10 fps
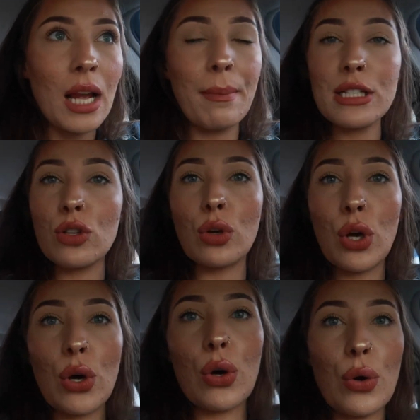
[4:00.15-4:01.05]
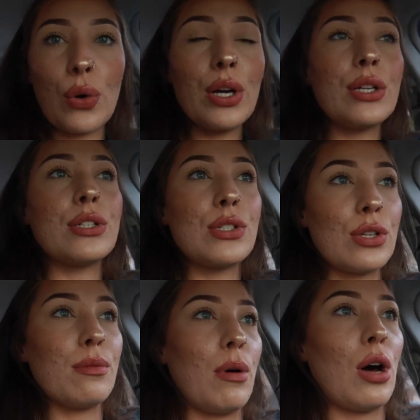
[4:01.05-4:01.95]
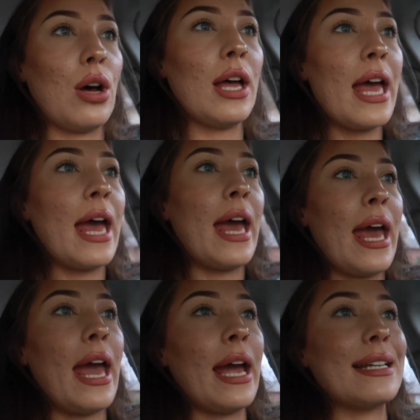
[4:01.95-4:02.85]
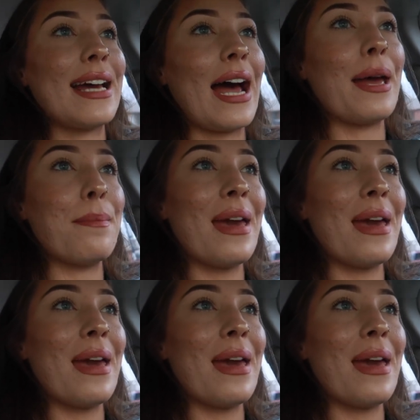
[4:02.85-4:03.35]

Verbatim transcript: I'm about to go to the mall and I